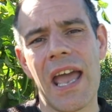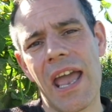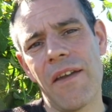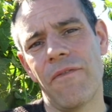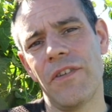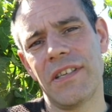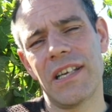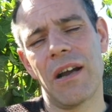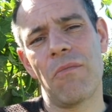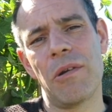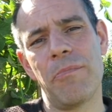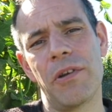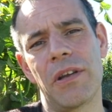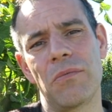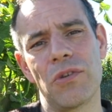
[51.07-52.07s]
every time we
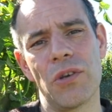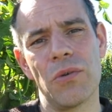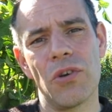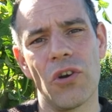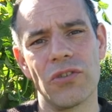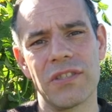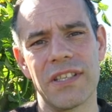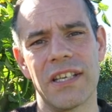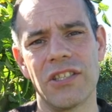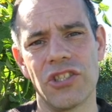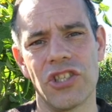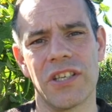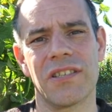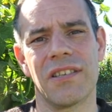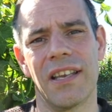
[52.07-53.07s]
put out new content
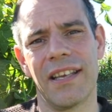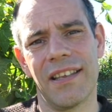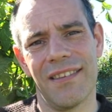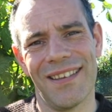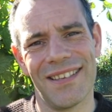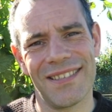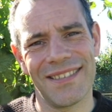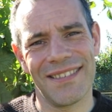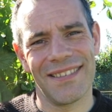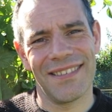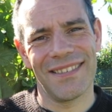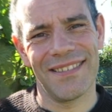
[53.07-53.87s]
just like this.